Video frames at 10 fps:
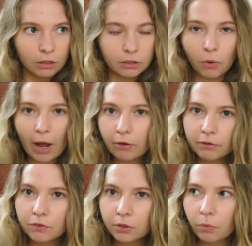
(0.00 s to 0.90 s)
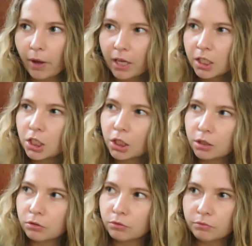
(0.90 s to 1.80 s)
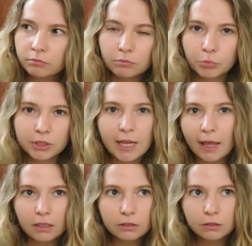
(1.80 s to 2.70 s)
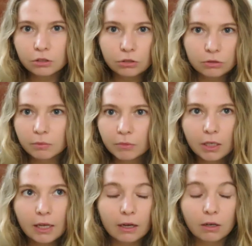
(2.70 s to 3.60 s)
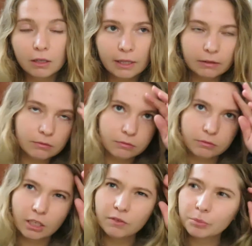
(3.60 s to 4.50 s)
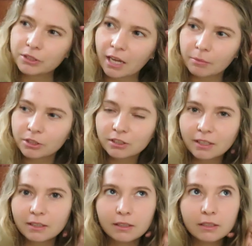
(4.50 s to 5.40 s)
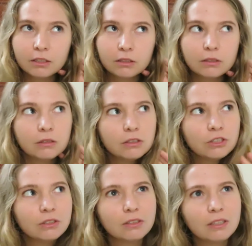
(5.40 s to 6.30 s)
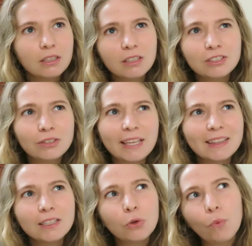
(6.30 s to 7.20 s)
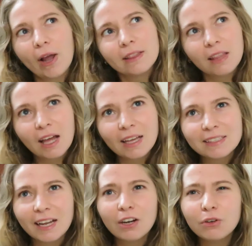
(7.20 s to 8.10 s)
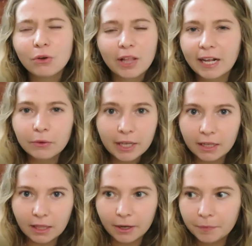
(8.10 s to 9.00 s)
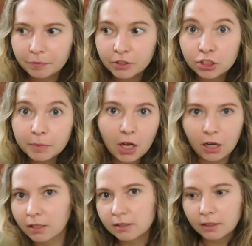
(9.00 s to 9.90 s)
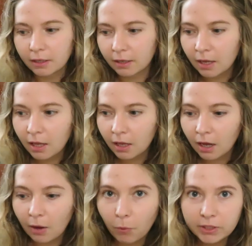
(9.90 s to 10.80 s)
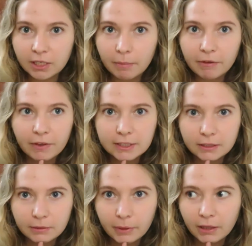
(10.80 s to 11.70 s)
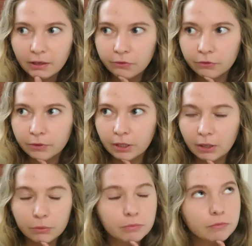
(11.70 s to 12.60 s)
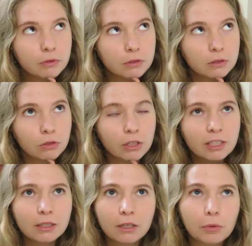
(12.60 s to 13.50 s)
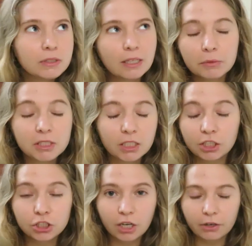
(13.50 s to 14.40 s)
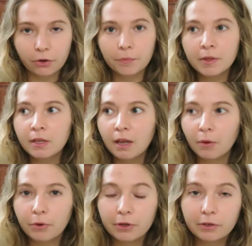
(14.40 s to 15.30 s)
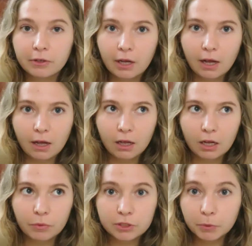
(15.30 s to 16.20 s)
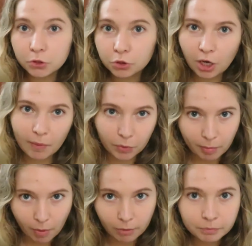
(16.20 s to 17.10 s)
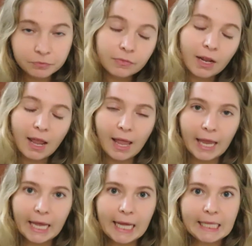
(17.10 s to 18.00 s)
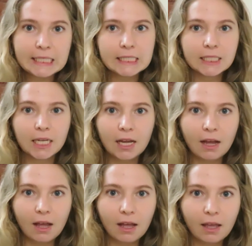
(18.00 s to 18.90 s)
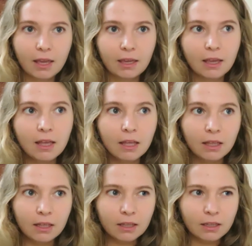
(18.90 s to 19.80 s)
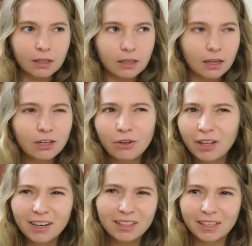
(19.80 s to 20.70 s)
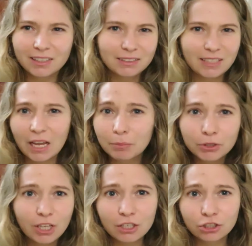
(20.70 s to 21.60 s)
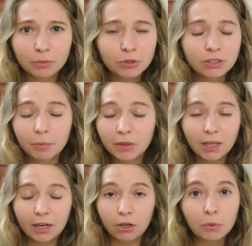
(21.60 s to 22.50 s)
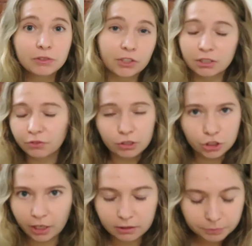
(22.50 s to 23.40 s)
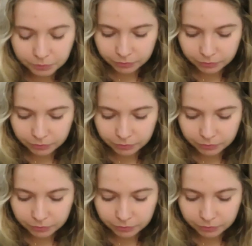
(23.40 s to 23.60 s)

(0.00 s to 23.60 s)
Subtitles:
go out of their way to pretend to do something. I don't, like, not even pretend, but just like little white lies. Like, I don't know, like, I don't get it. Like, just be honest. Like, one time I faked it in my life. I don't know, I think I was a teenager. I don't know. We were supposed to go shopping with my mom, and I don't know, I had like a temper tantrum or something. I don't know, I was a very difficult child.